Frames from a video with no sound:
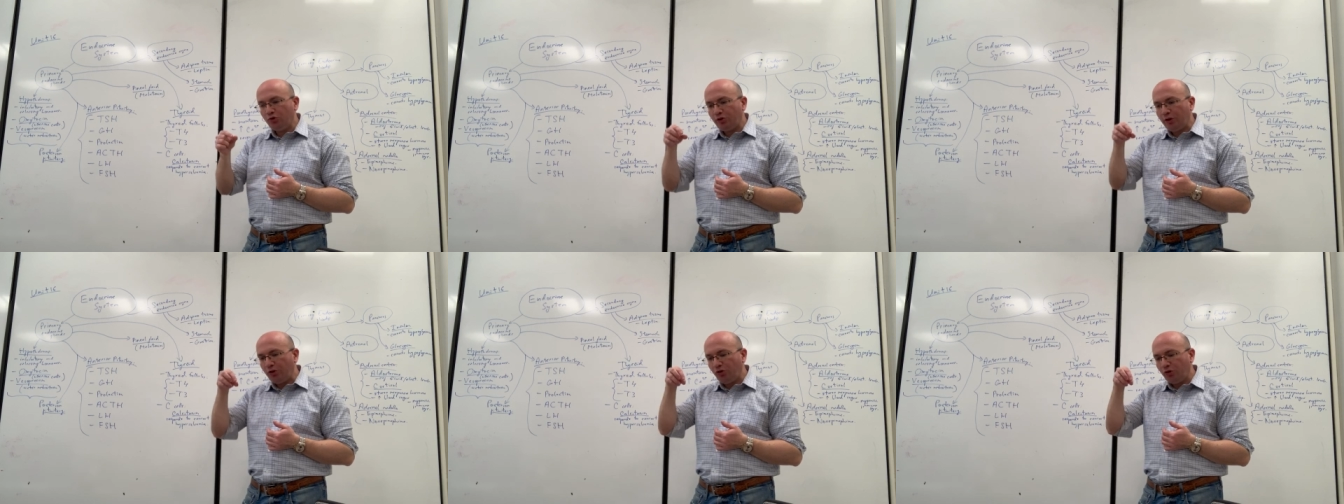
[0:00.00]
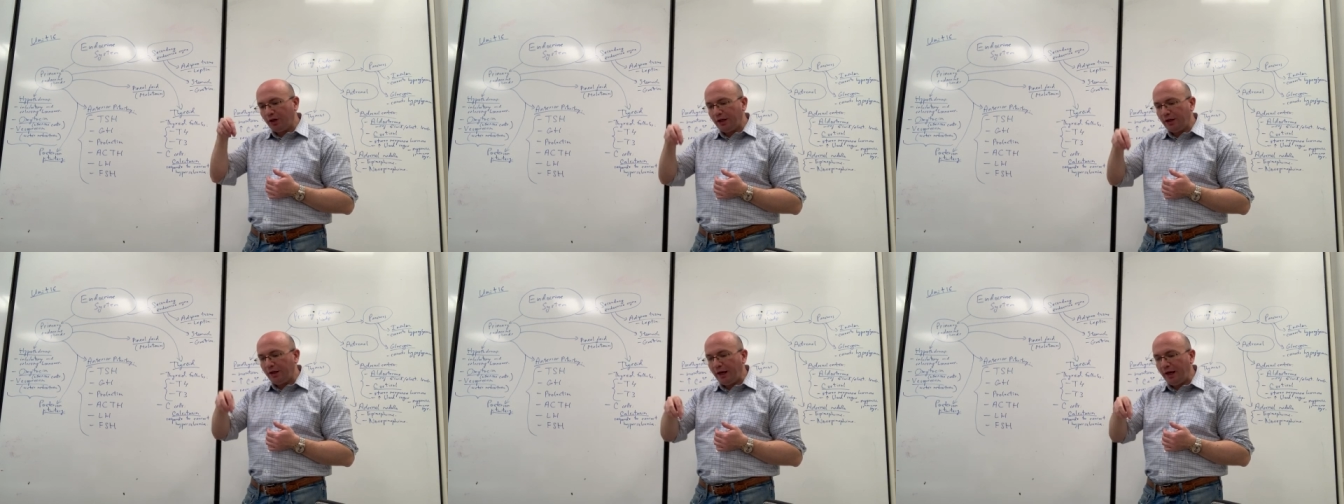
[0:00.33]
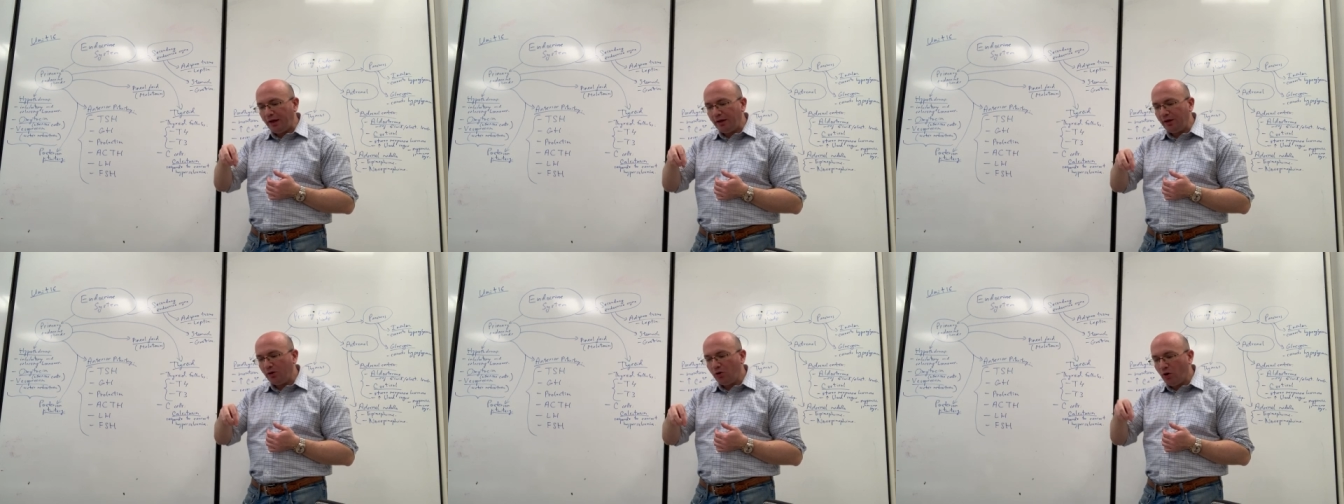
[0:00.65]
structure kind of
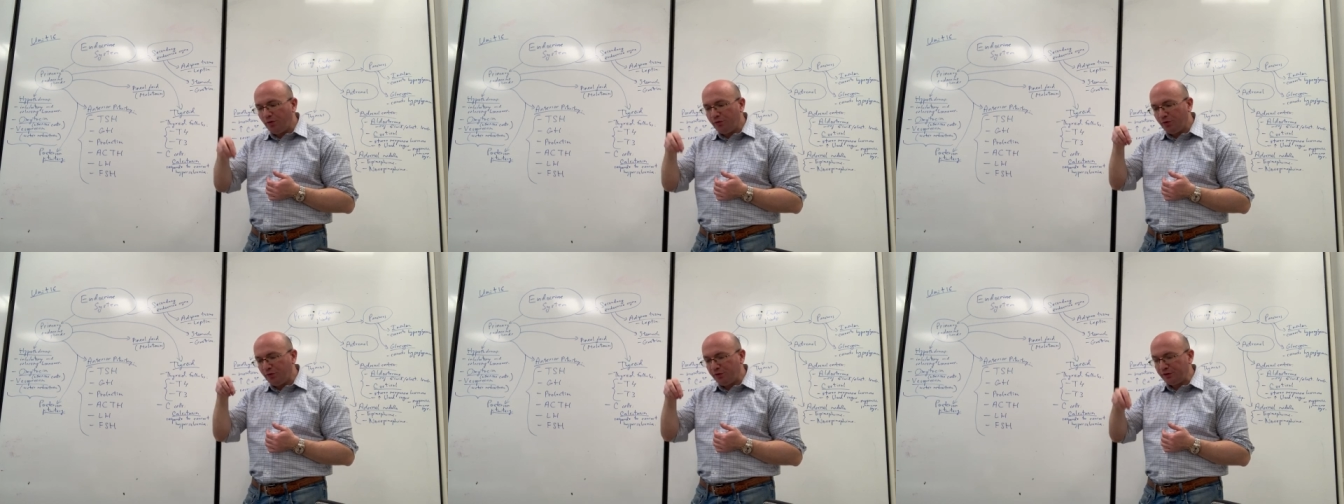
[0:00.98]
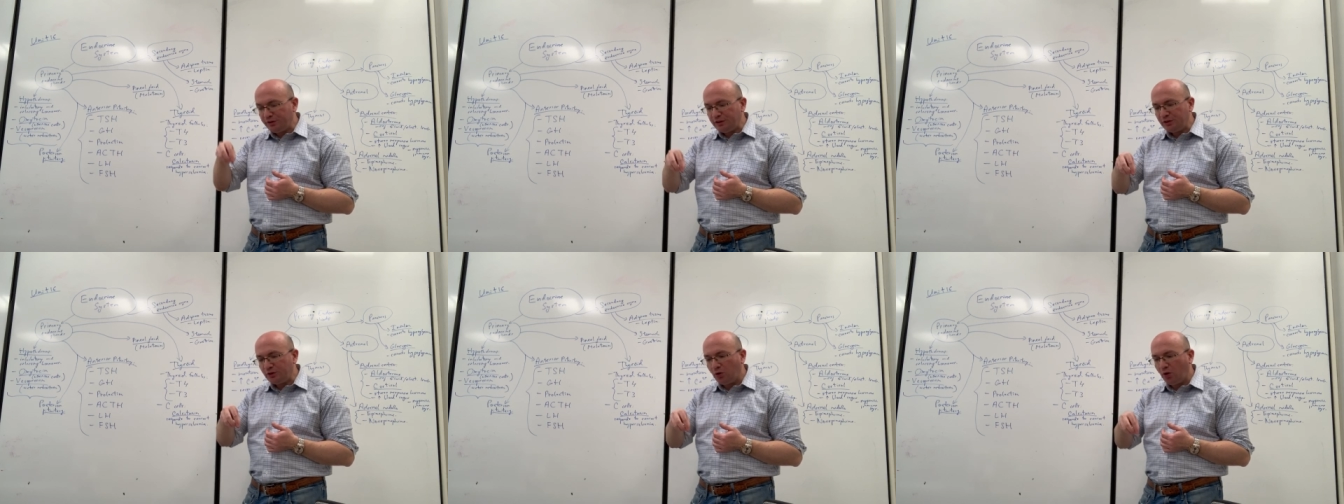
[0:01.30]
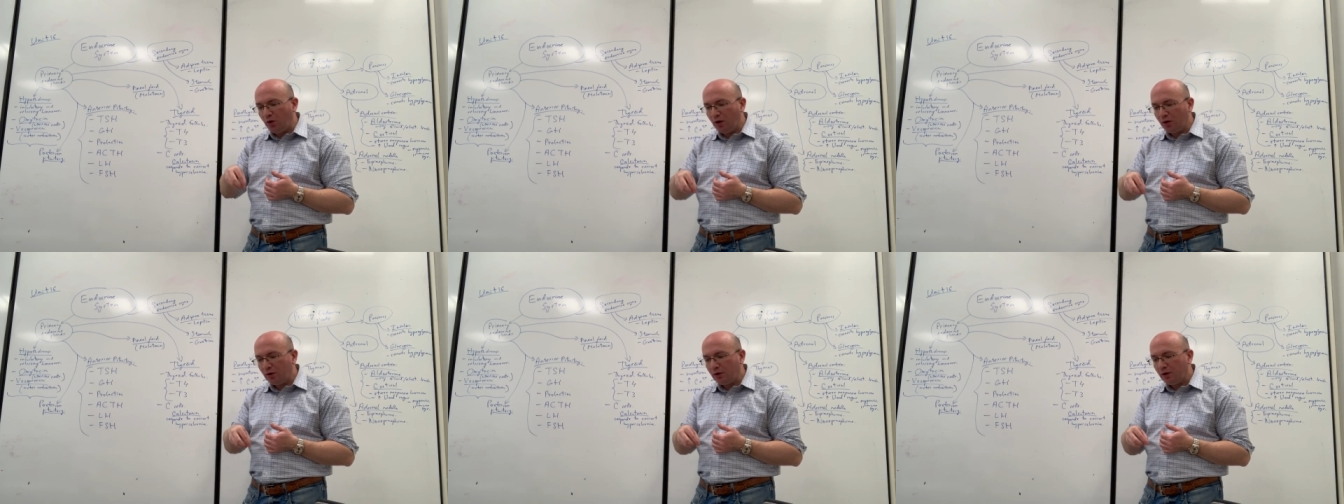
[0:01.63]
hanging off of a
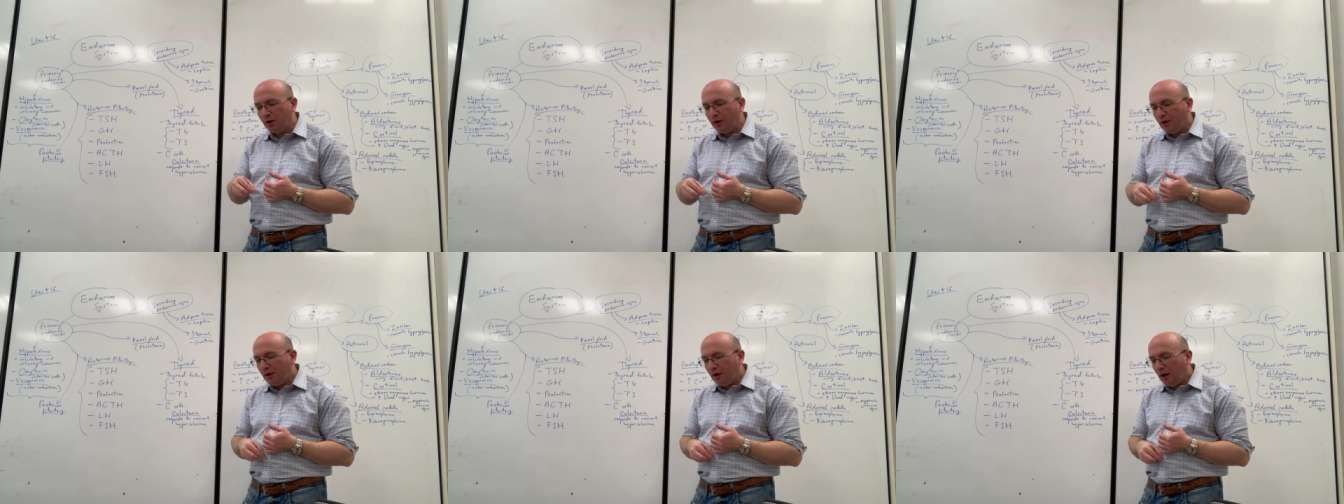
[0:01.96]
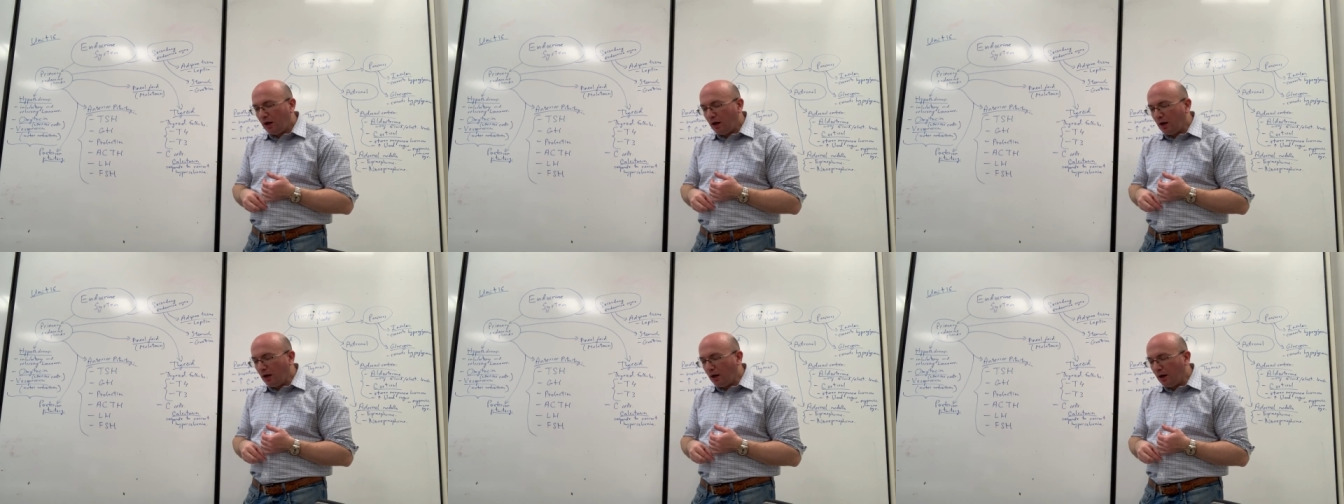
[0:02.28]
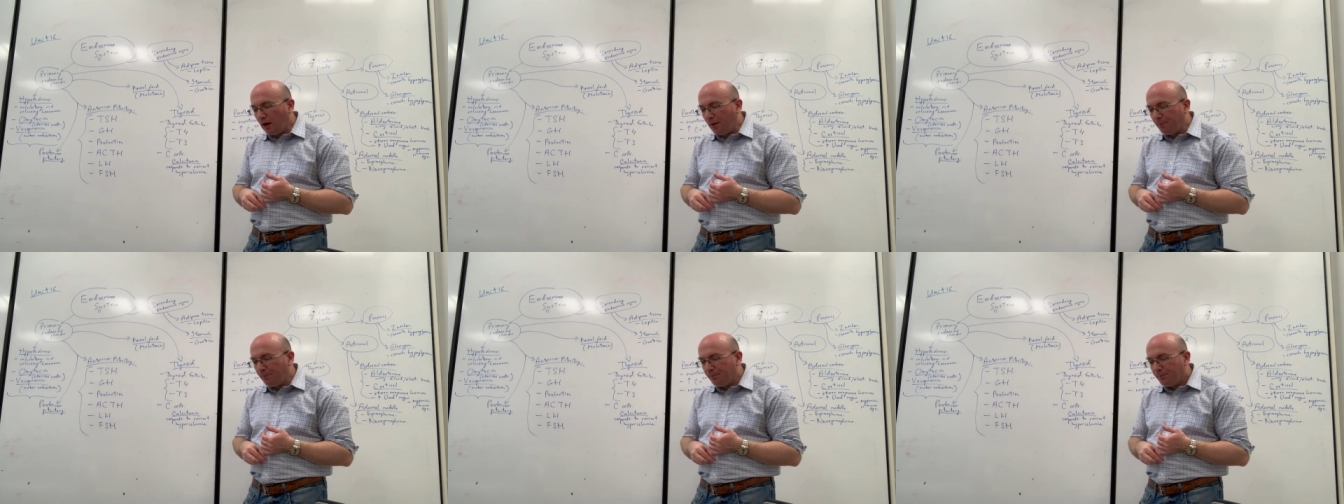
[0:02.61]
stalk
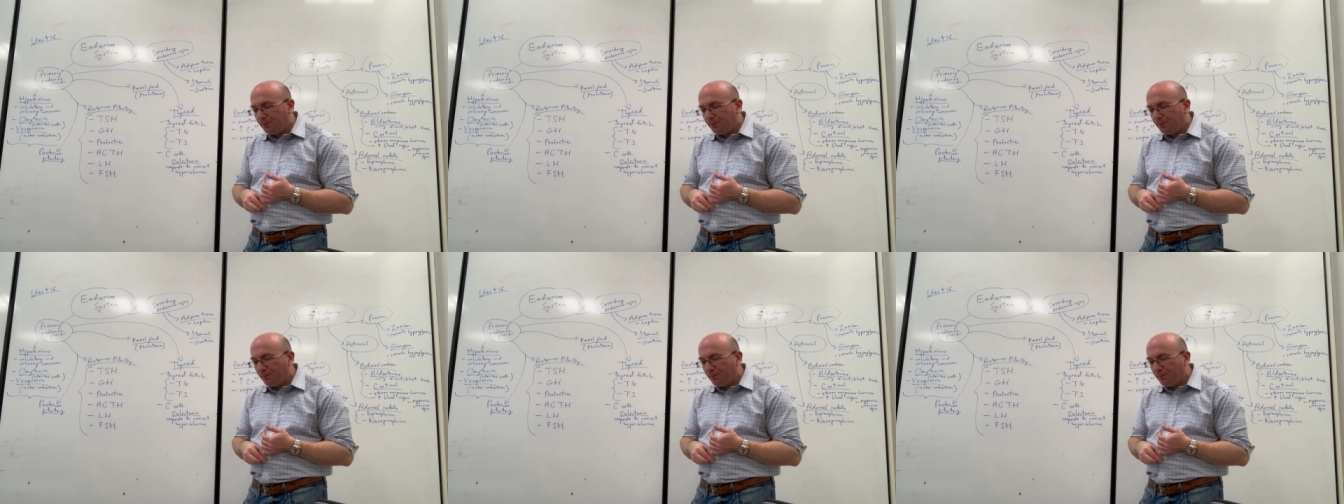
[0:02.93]
uh,